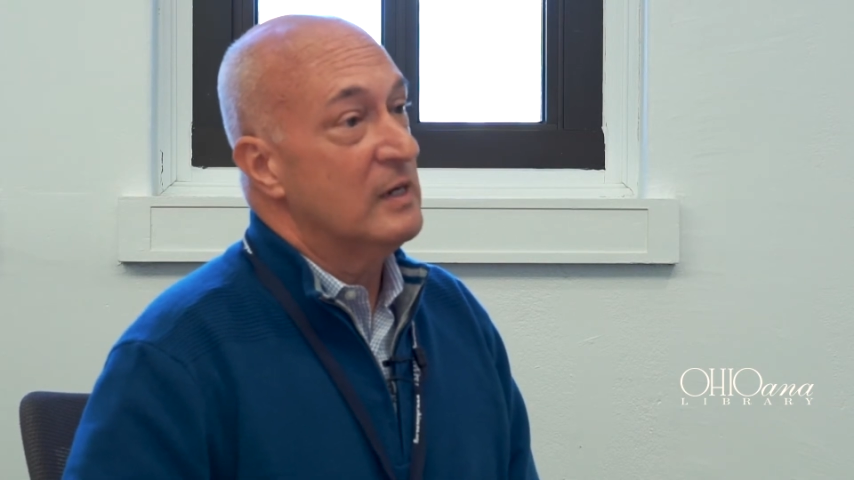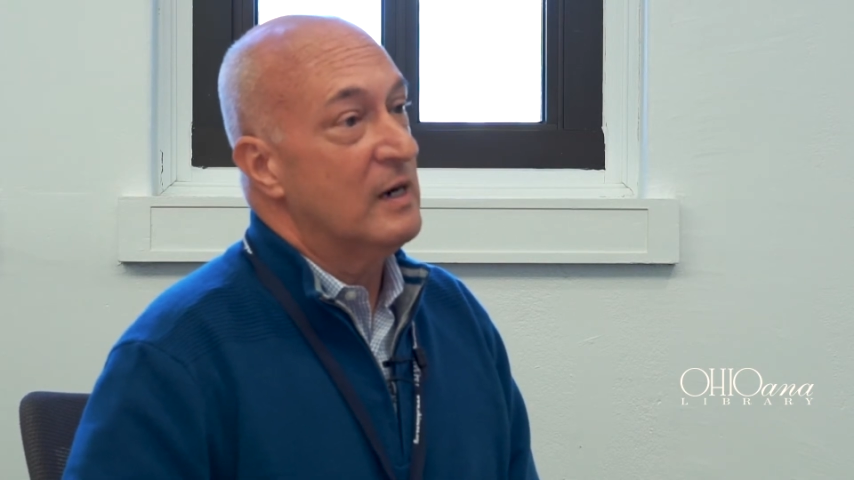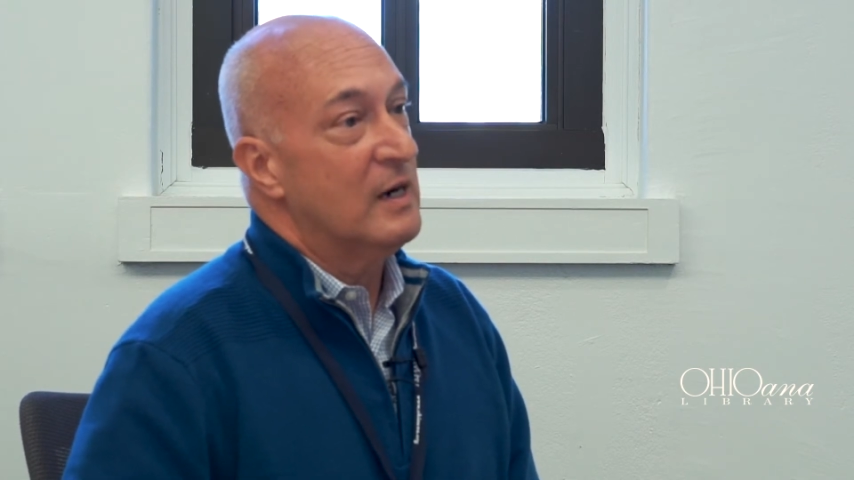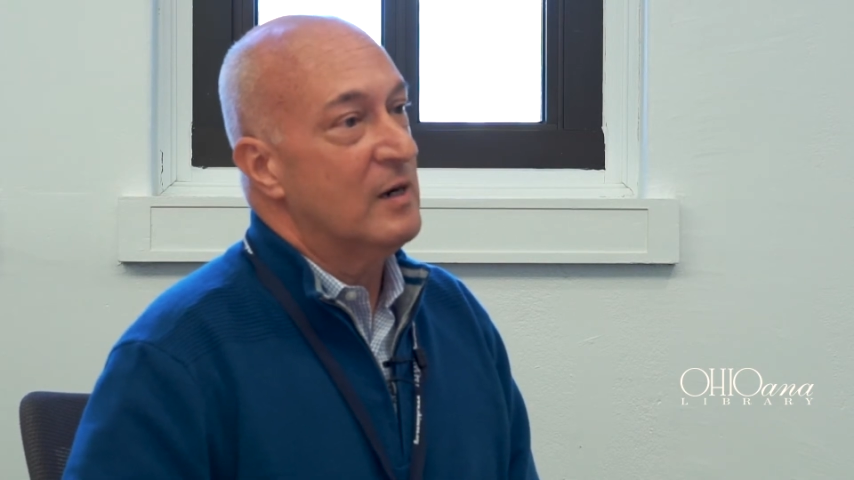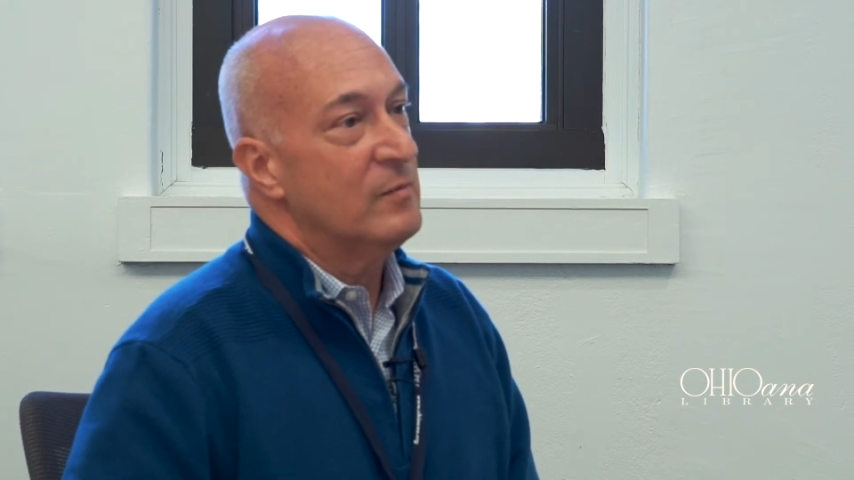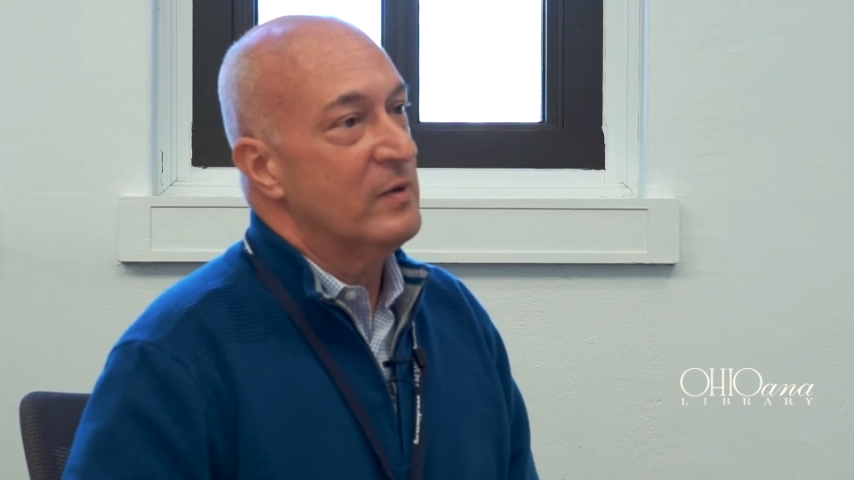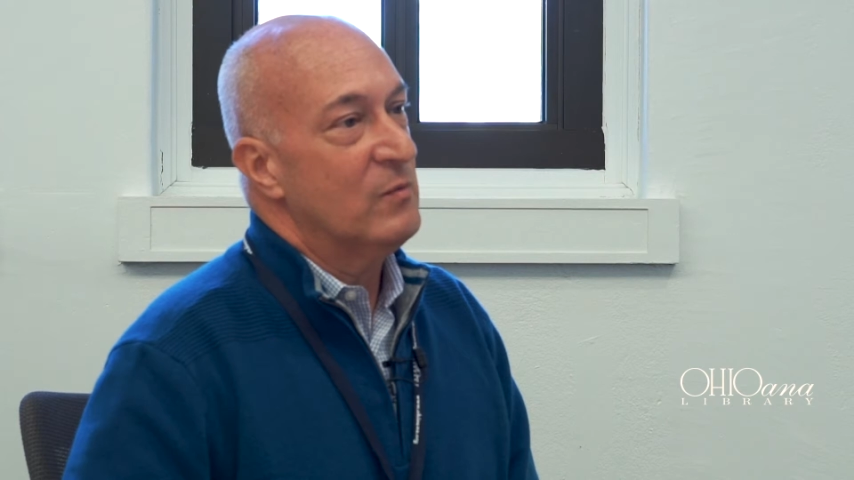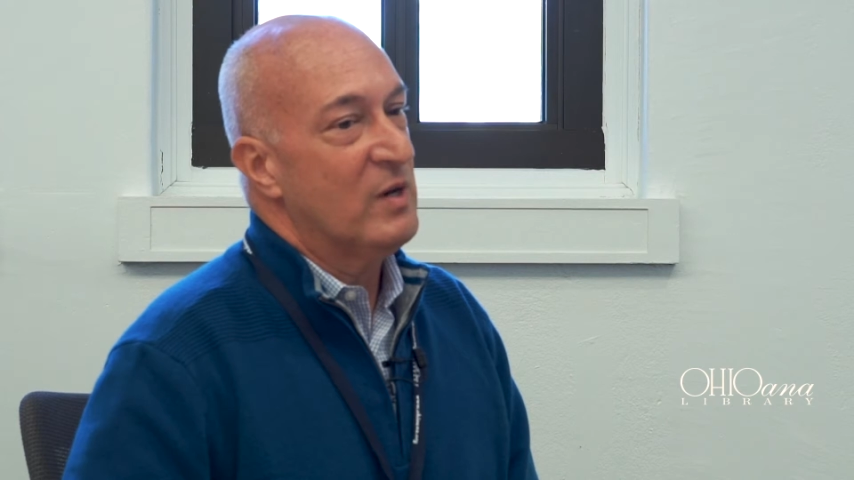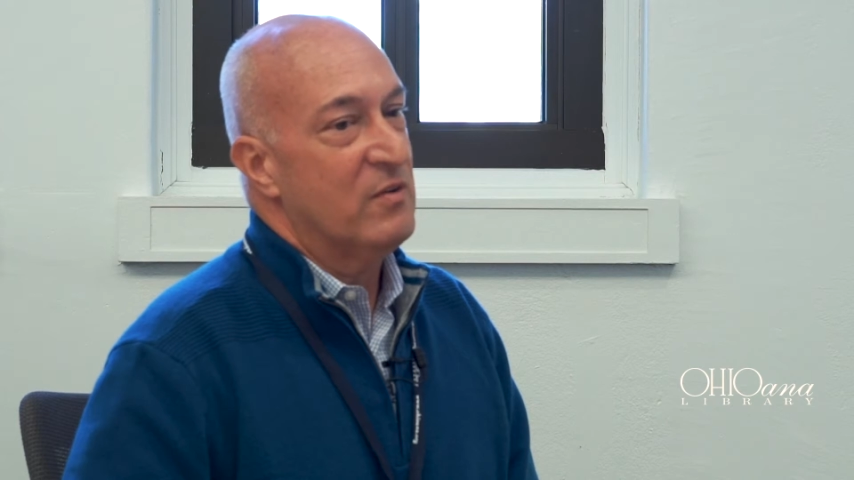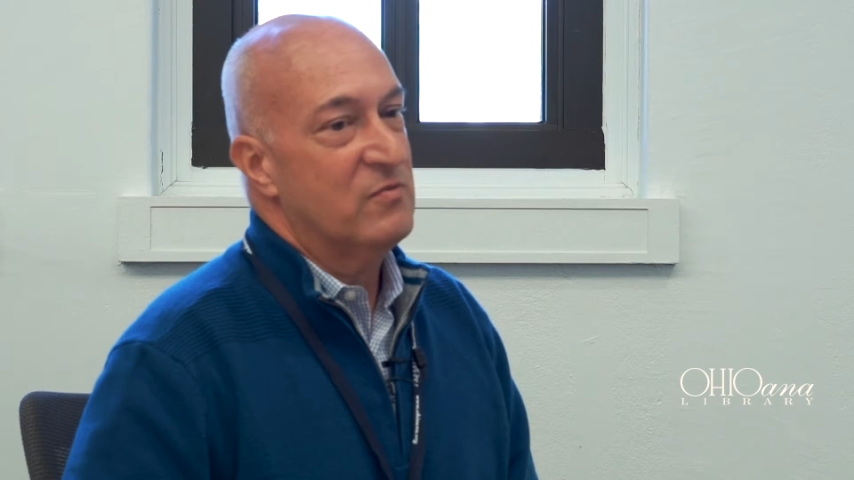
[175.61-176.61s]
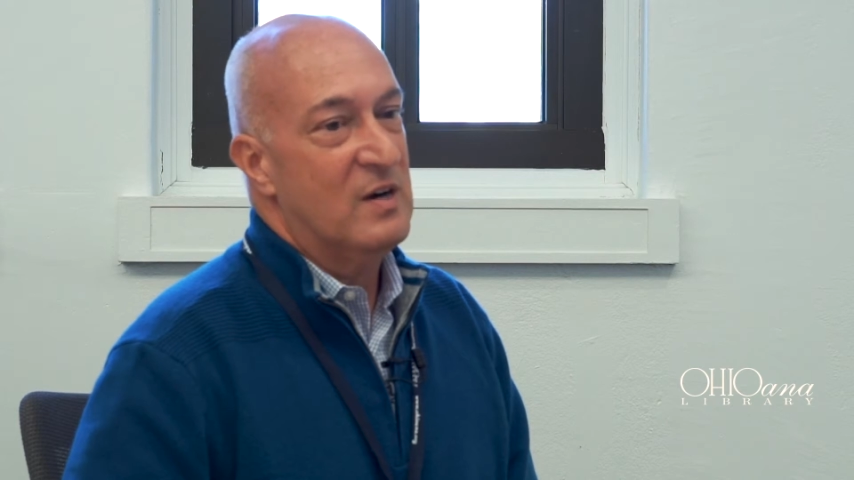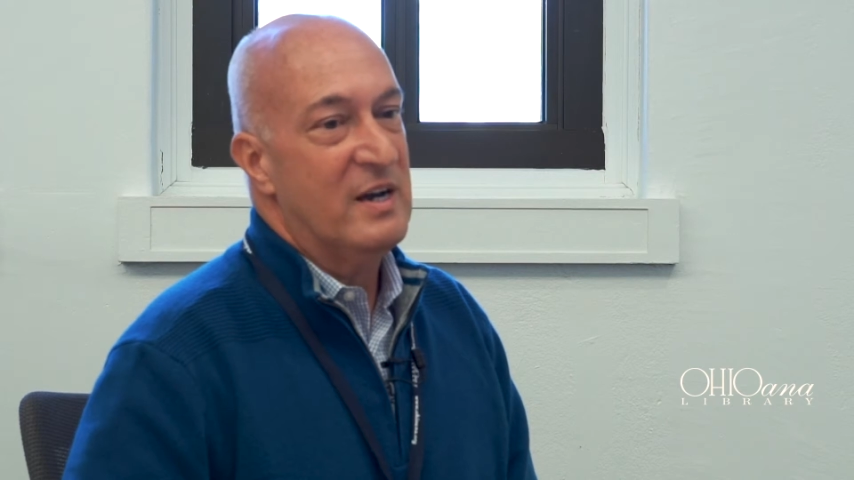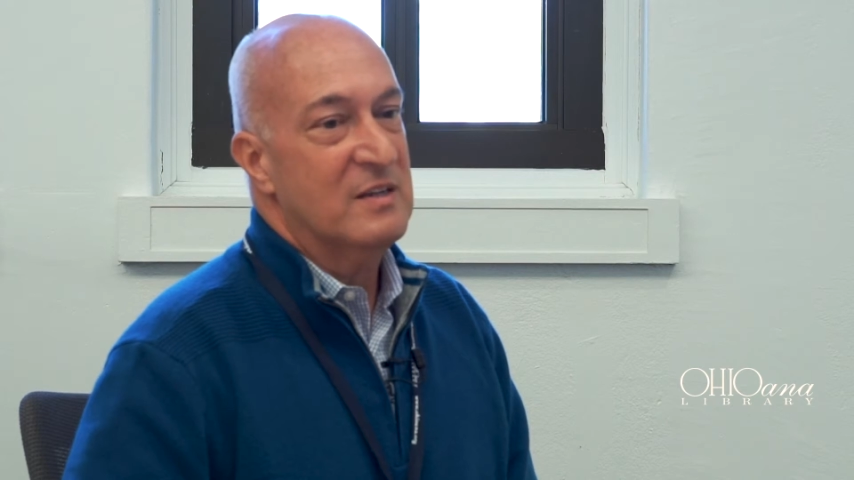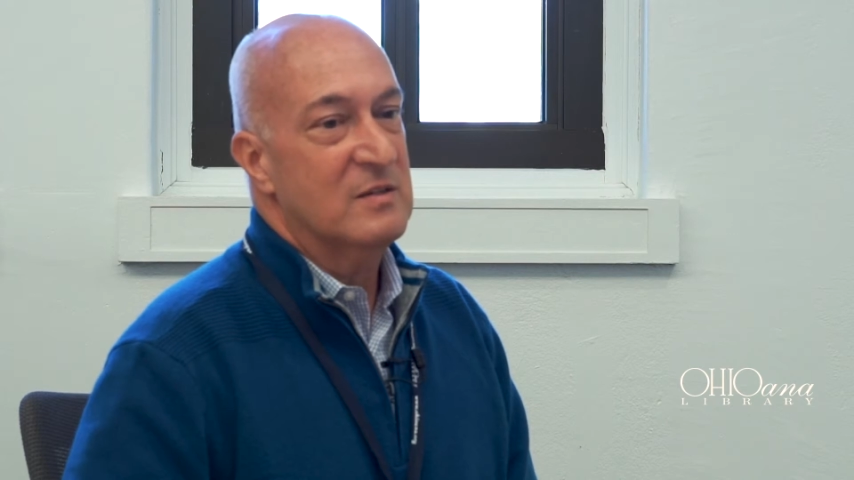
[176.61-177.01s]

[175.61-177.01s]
and what I find